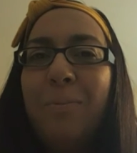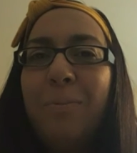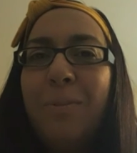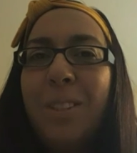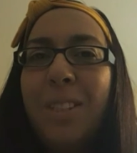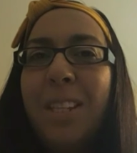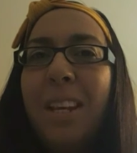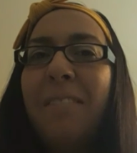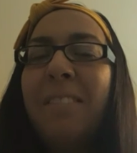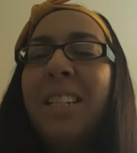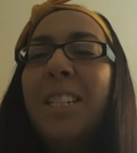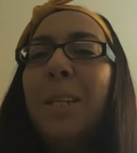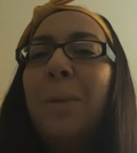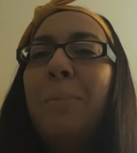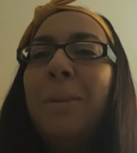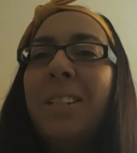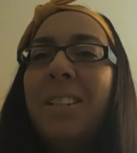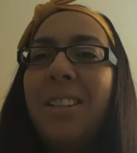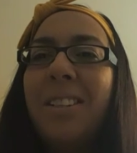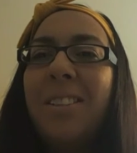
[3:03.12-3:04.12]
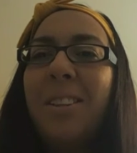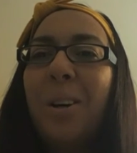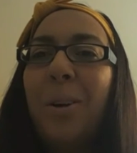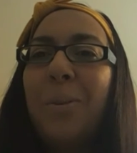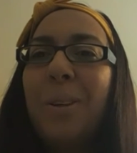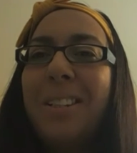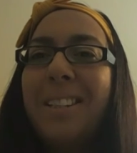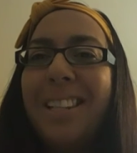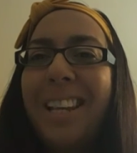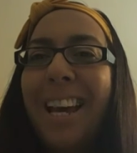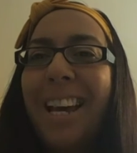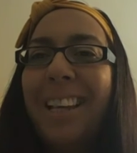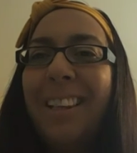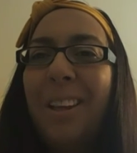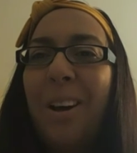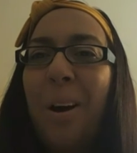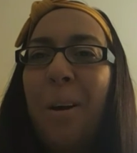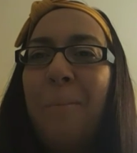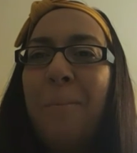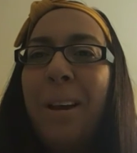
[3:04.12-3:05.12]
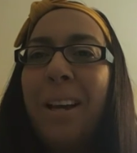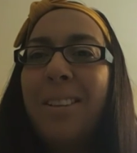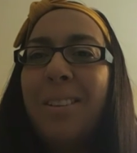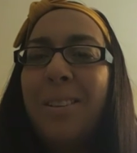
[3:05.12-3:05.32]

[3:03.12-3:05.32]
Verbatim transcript: serendipitous, I would say, that I met